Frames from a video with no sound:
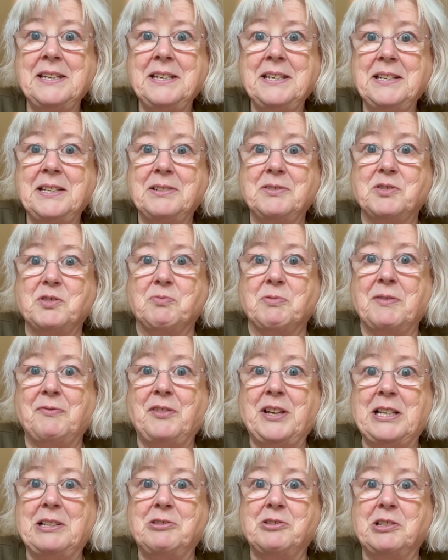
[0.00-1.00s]
it's
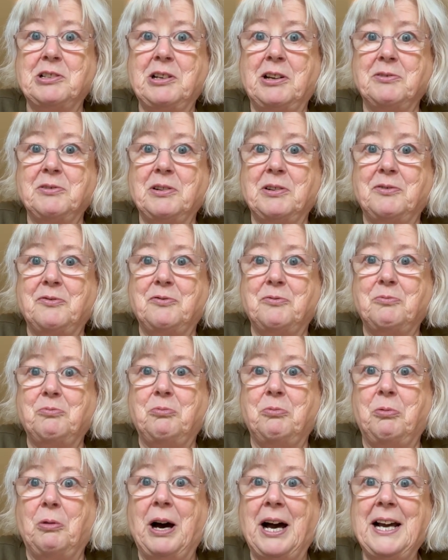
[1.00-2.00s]
revealed a lot of
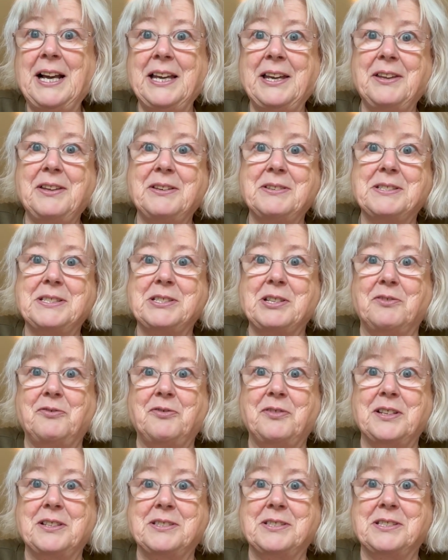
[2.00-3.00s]
why stuff
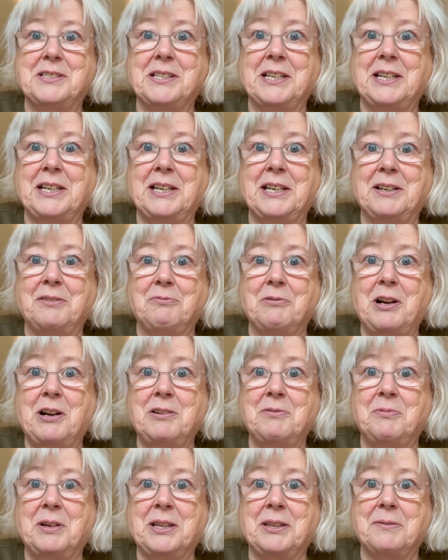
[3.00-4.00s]
is
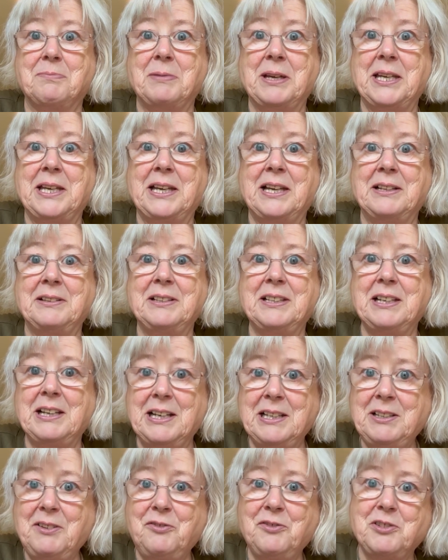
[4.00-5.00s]
wrong with me, and
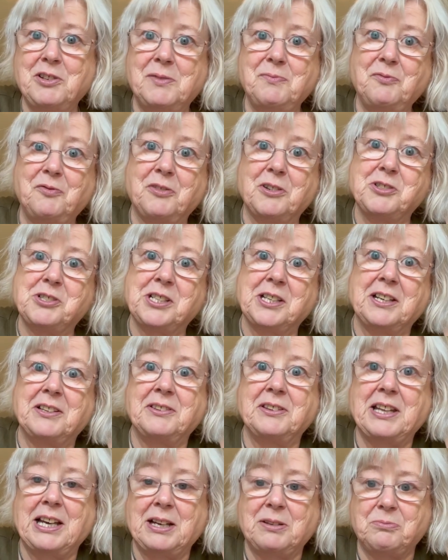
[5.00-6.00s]
kind of comforting in
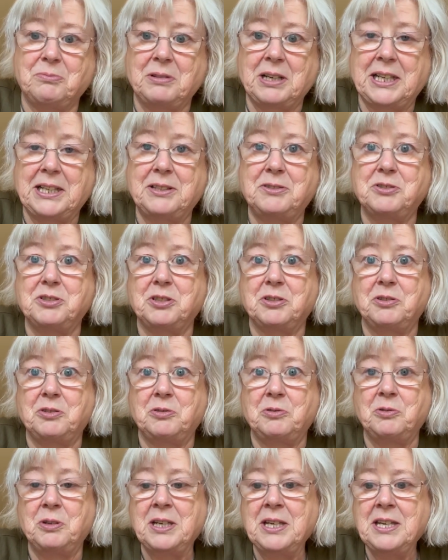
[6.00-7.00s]
that way too.